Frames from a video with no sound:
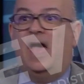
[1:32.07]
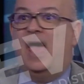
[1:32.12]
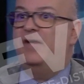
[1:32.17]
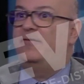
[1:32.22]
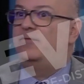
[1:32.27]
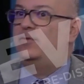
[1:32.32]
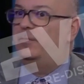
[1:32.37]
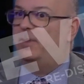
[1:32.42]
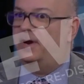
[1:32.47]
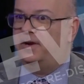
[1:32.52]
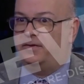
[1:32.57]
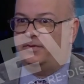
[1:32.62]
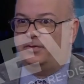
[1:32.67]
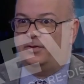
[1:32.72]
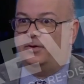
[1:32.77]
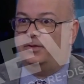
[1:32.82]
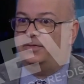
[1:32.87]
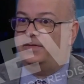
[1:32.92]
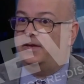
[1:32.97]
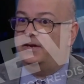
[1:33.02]
everybody
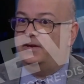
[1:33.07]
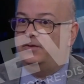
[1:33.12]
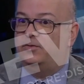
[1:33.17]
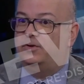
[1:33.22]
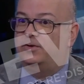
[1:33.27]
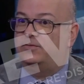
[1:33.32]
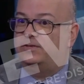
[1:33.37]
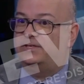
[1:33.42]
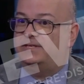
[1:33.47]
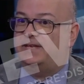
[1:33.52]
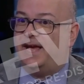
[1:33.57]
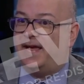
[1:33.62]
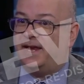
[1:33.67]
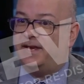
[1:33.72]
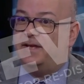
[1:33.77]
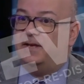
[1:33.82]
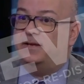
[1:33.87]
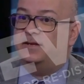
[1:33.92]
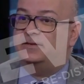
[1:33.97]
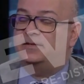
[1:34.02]
thought that he would
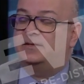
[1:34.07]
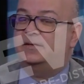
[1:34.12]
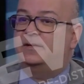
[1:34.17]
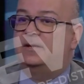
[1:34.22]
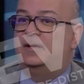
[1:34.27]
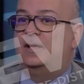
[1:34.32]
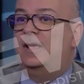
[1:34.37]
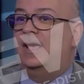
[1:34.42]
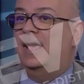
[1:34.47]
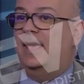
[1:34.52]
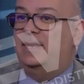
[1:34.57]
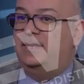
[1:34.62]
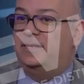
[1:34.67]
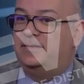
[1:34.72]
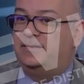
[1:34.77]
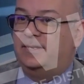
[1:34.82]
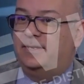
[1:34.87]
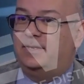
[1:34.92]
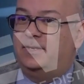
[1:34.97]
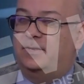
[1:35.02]
retaliate, and he
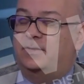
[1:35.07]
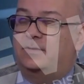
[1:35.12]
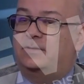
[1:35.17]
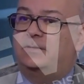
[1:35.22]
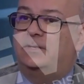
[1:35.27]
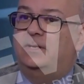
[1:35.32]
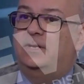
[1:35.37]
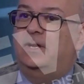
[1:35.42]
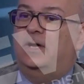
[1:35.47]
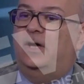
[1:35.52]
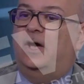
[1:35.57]
didn't.